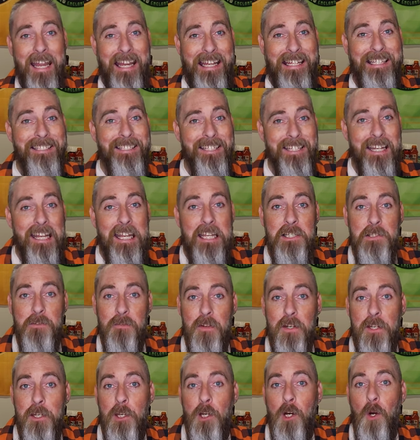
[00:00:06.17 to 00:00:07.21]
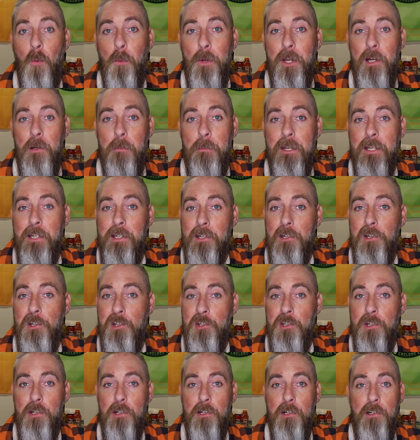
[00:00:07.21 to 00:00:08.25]
In today's video, we are making
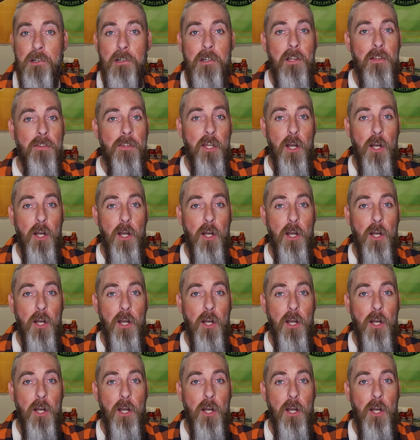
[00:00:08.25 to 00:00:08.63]
sure